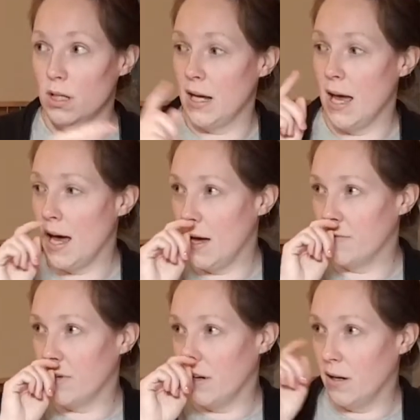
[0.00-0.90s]
I have
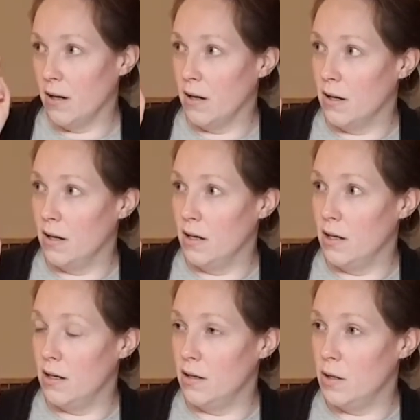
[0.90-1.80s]

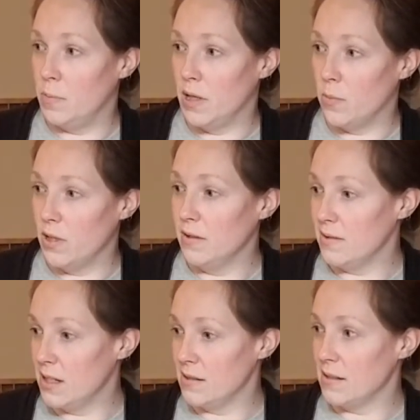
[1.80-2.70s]
a pink
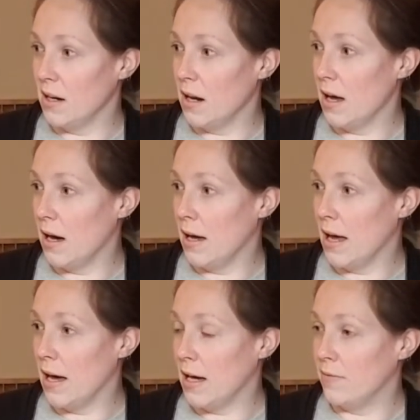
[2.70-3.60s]
princess, and I
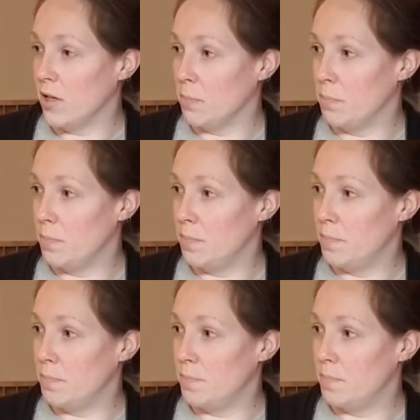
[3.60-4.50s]
have a
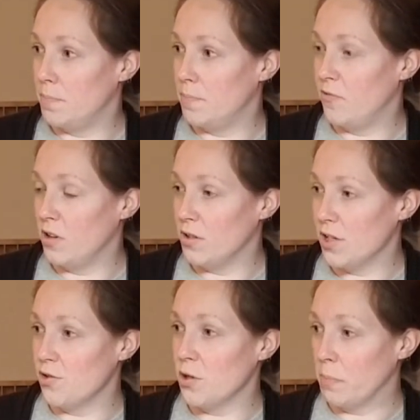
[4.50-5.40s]

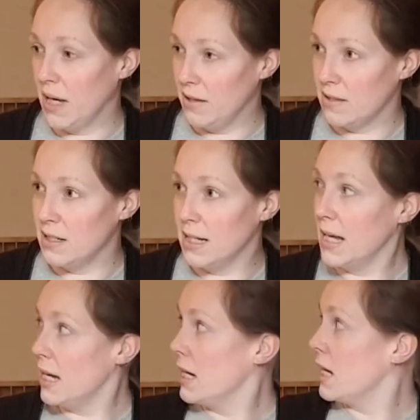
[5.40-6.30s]
philodendron painted
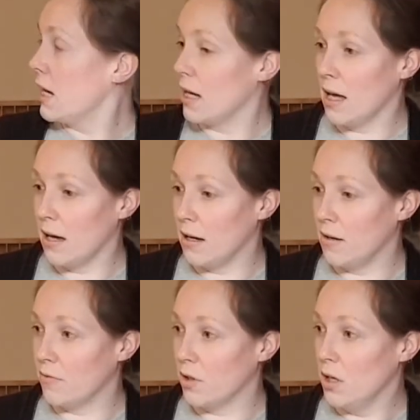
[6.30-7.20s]
lady. I have